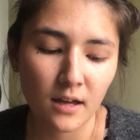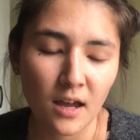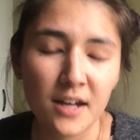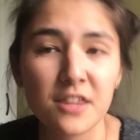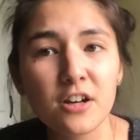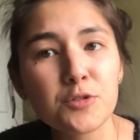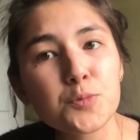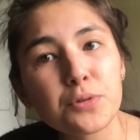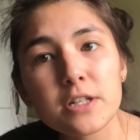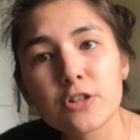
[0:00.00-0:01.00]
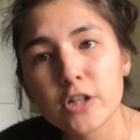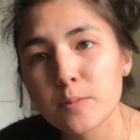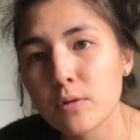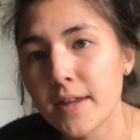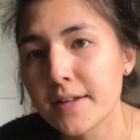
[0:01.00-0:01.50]
And I thought it was pretty
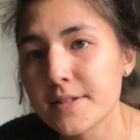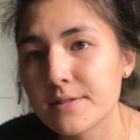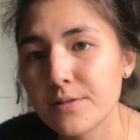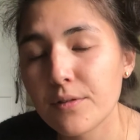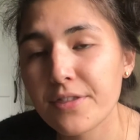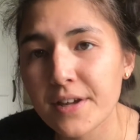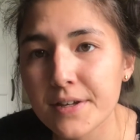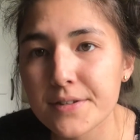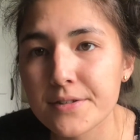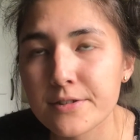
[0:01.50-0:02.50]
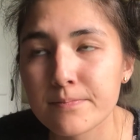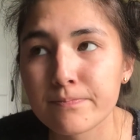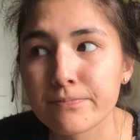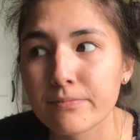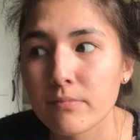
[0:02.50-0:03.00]
incredible that he still thinks
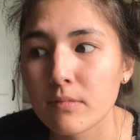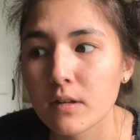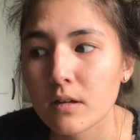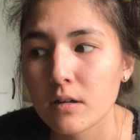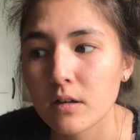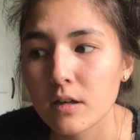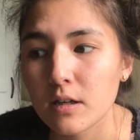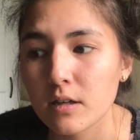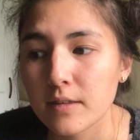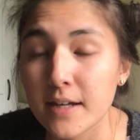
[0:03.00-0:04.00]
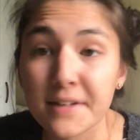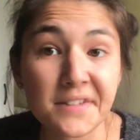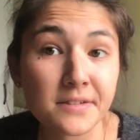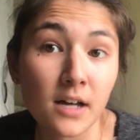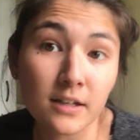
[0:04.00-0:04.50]
that he's
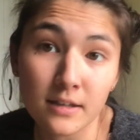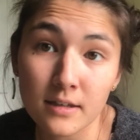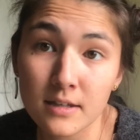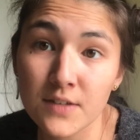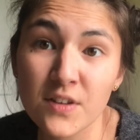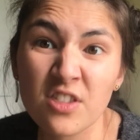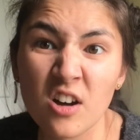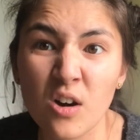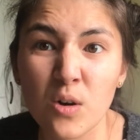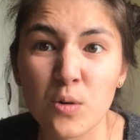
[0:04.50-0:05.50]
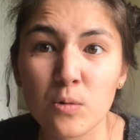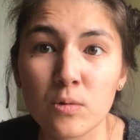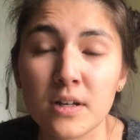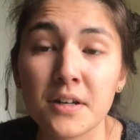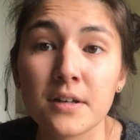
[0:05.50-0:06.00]
lucky, even though
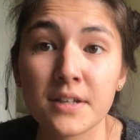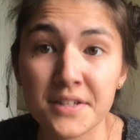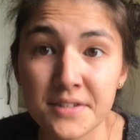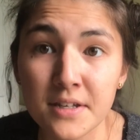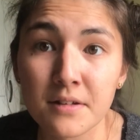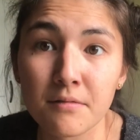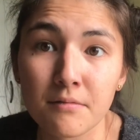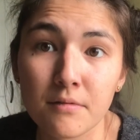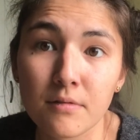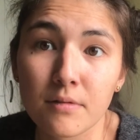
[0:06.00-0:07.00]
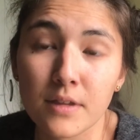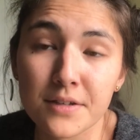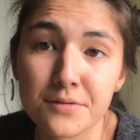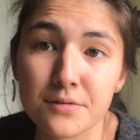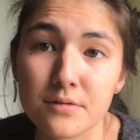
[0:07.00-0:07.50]
he's in
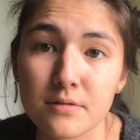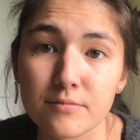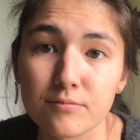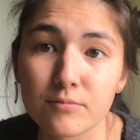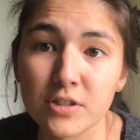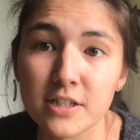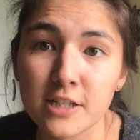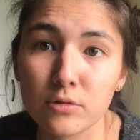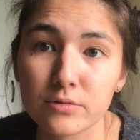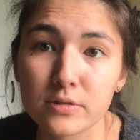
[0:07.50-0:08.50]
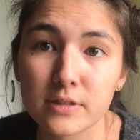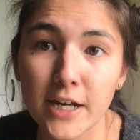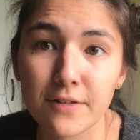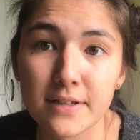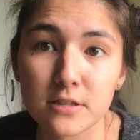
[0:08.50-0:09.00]
this really terrible,
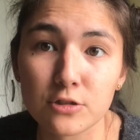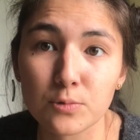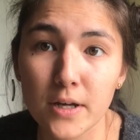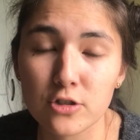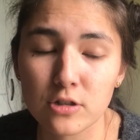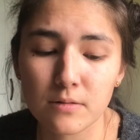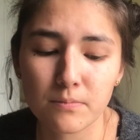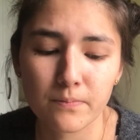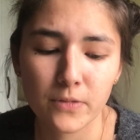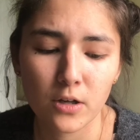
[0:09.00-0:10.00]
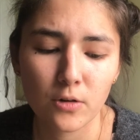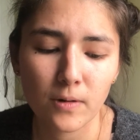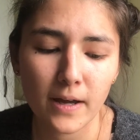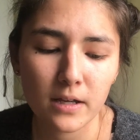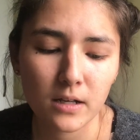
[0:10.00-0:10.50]
scary situation,
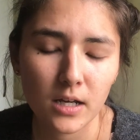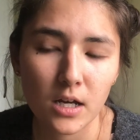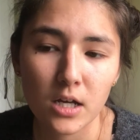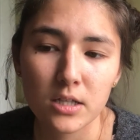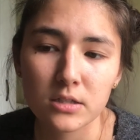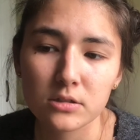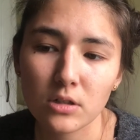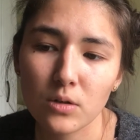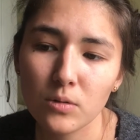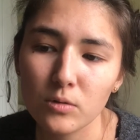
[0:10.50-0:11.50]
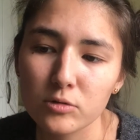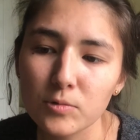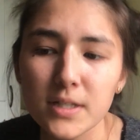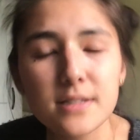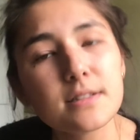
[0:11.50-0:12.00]
right? So
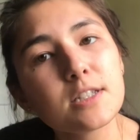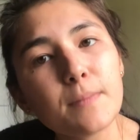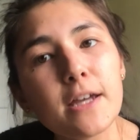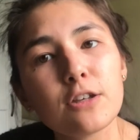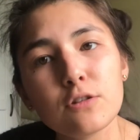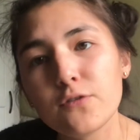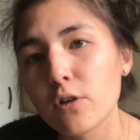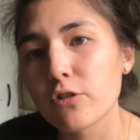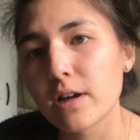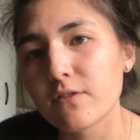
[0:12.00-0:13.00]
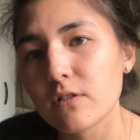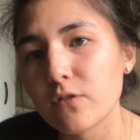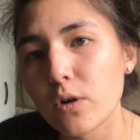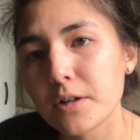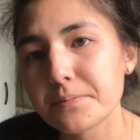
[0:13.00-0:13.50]
what does this make you feel grateful
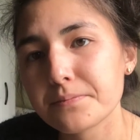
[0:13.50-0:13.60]
for?